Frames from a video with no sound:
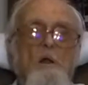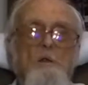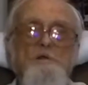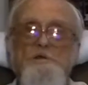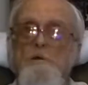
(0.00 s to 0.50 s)

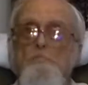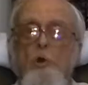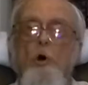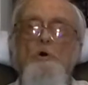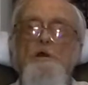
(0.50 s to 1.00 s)
all his
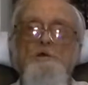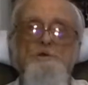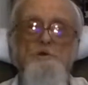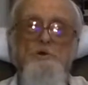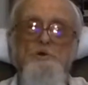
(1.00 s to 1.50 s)

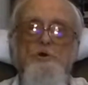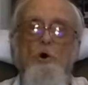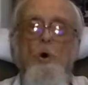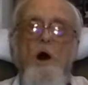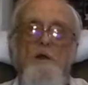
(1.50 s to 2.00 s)
employees could
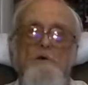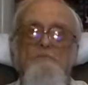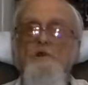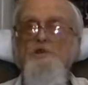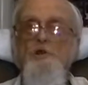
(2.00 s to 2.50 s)
go on
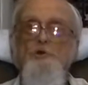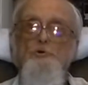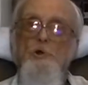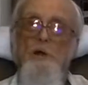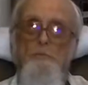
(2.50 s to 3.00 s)
a
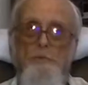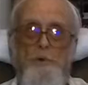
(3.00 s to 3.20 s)
fishing trip.